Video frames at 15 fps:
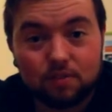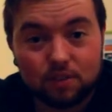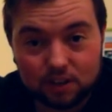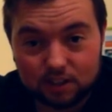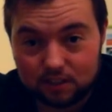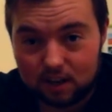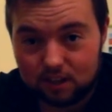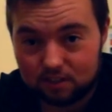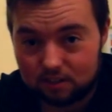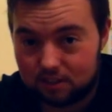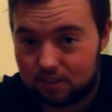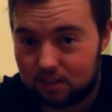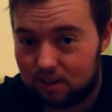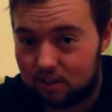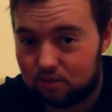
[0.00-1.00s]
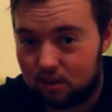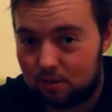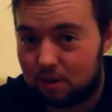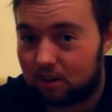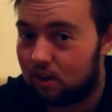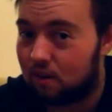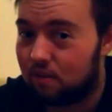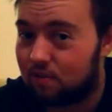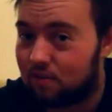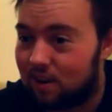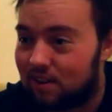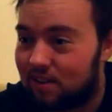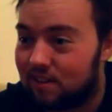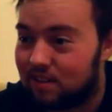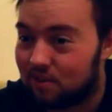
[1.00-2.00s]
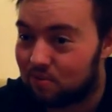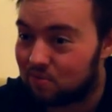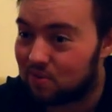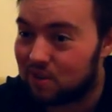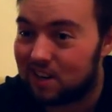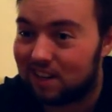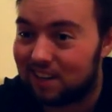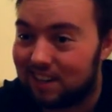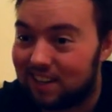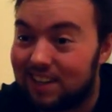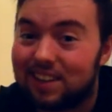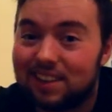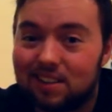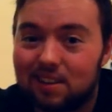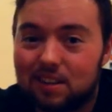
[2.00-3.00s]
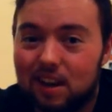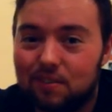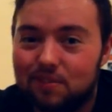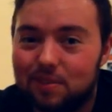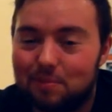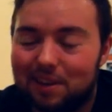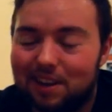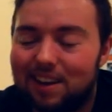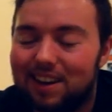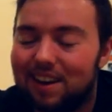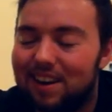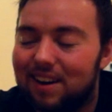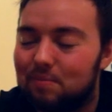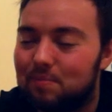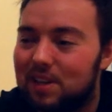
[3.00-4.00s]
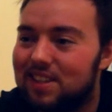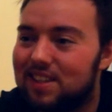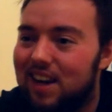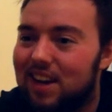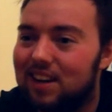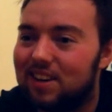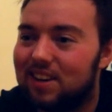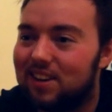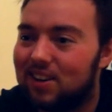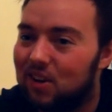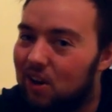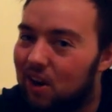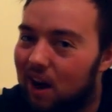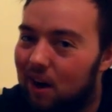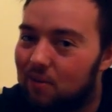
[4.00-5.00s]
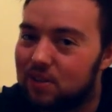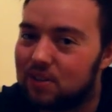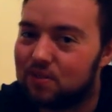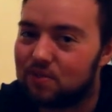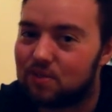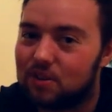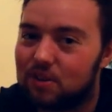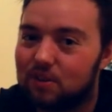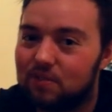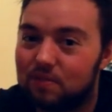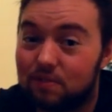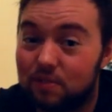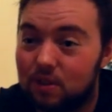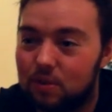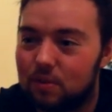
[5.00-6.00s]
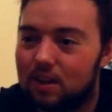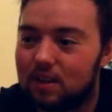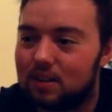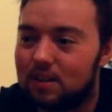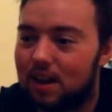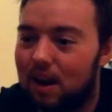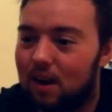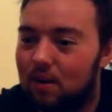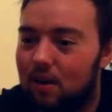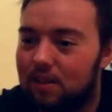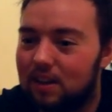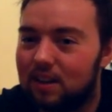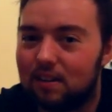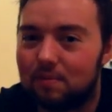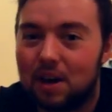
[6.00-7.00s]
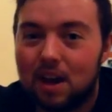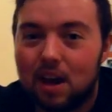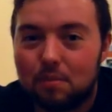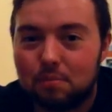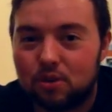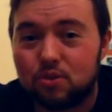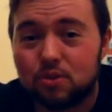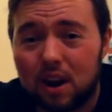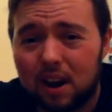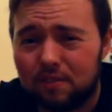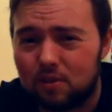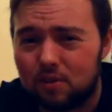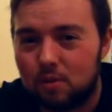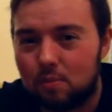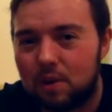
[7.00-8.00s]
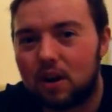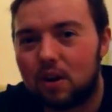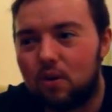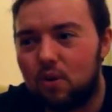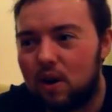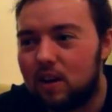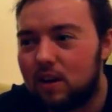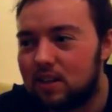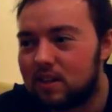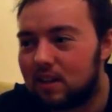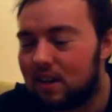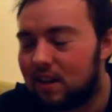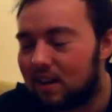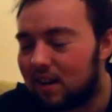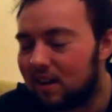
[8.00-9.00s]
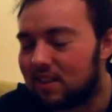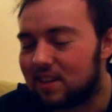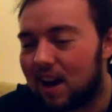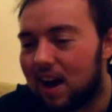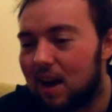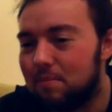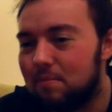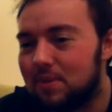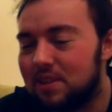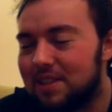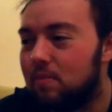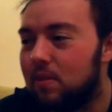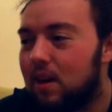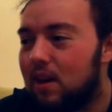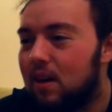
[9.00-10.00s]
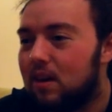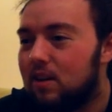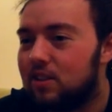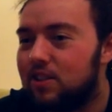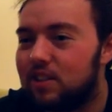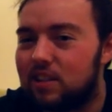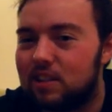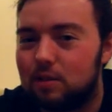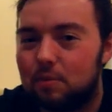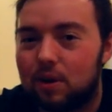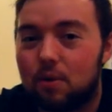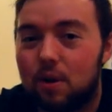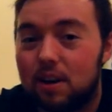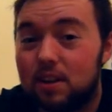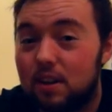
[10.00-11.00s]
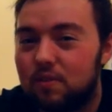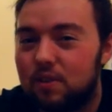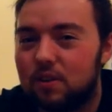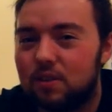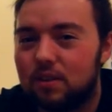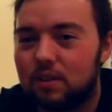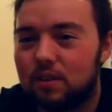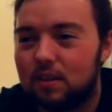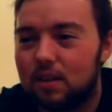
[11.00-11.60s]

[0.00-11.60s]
first stage of the surgery. My girlfriend really looked after me. I've been staying at her house for a few weeks now. I think I've been driving her a bit crazy at times, just because it's been quite difficult